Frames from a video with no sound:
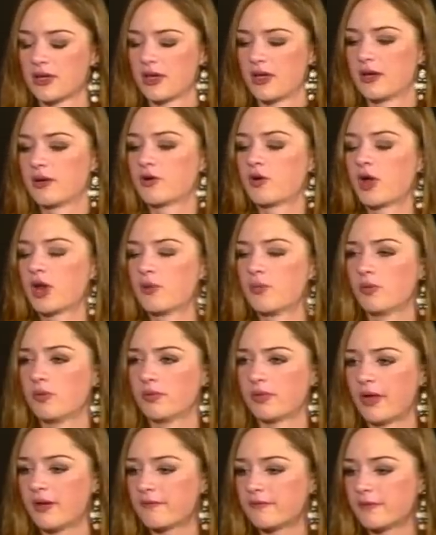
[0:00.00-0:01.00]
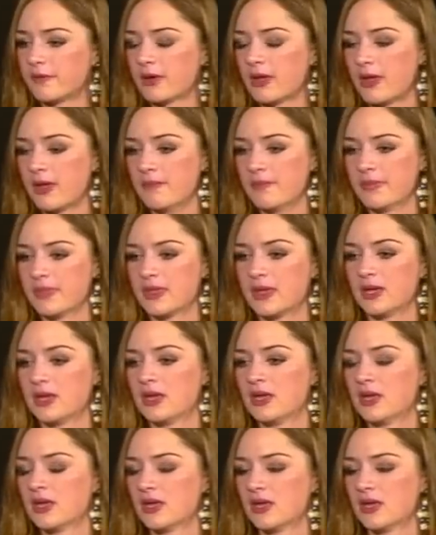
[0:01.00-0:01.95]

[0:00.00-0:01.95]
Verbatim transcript: incredible love for him that